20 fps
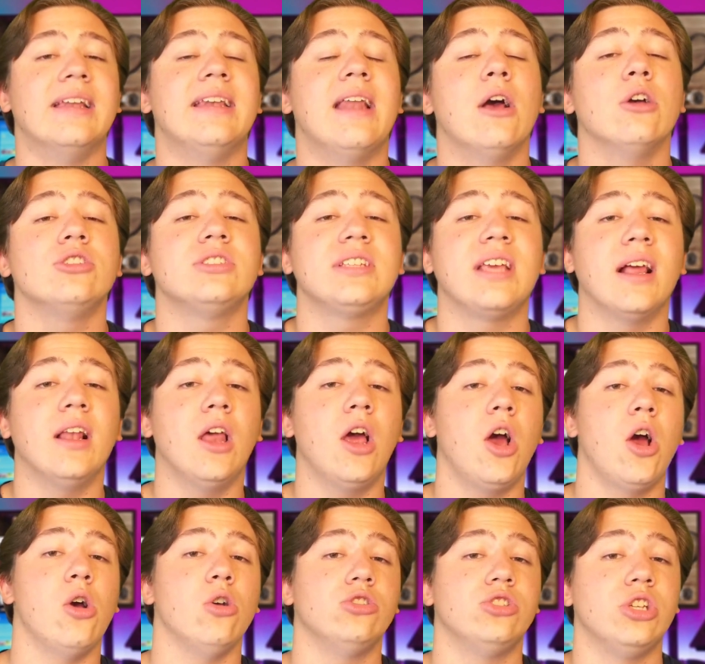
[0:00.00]
Now,
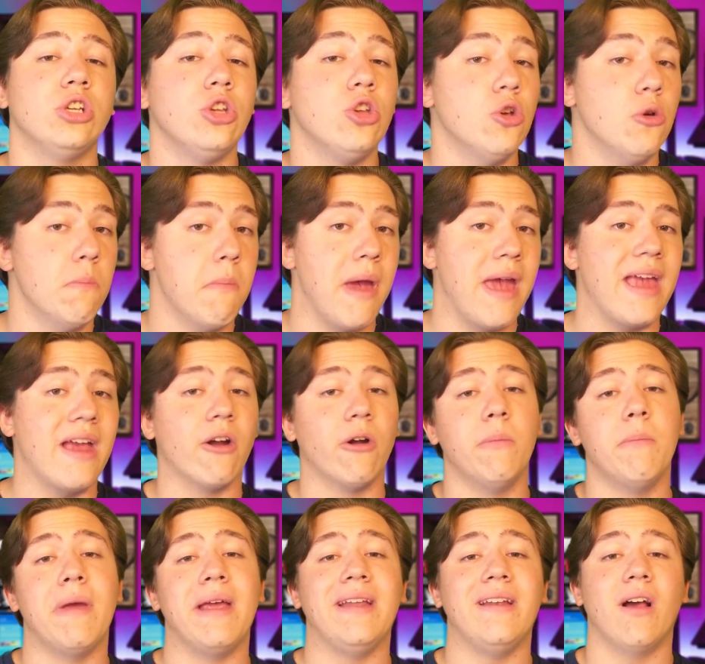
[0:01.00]
Scala Hosting, you may
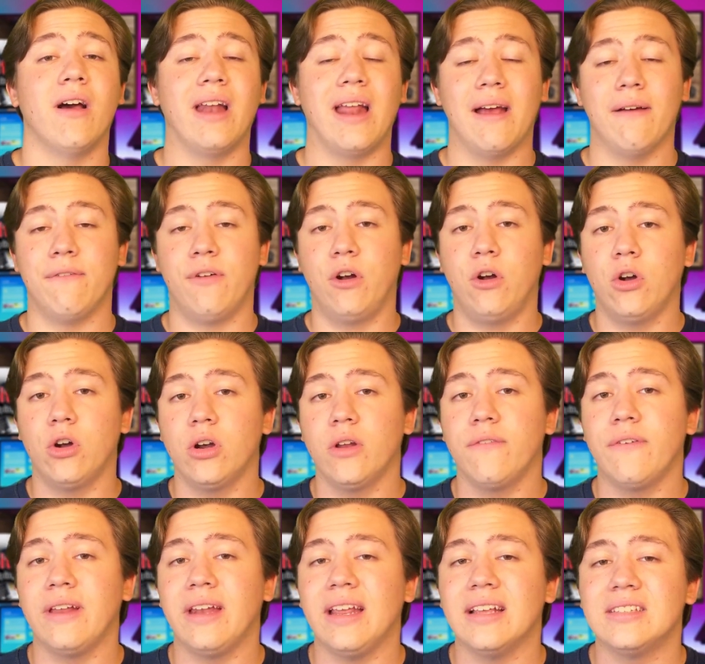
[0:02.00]
or may not have heard
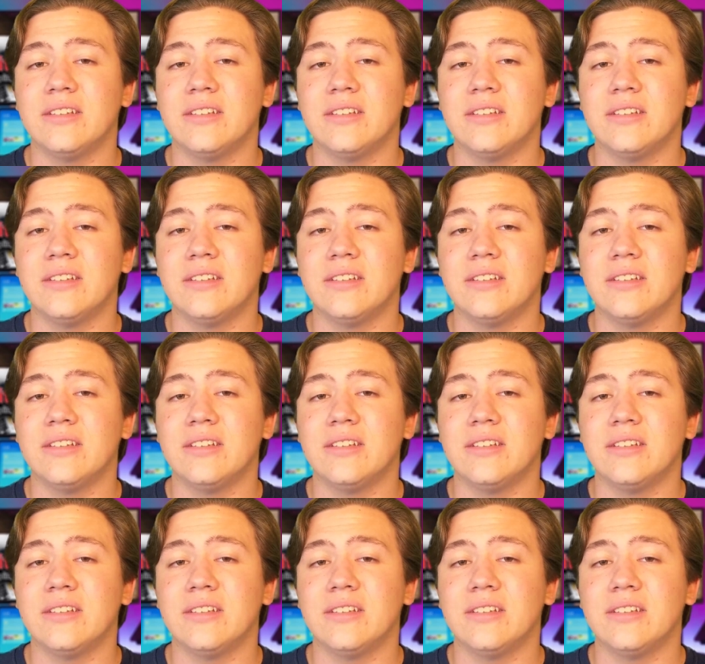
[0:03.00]
of it.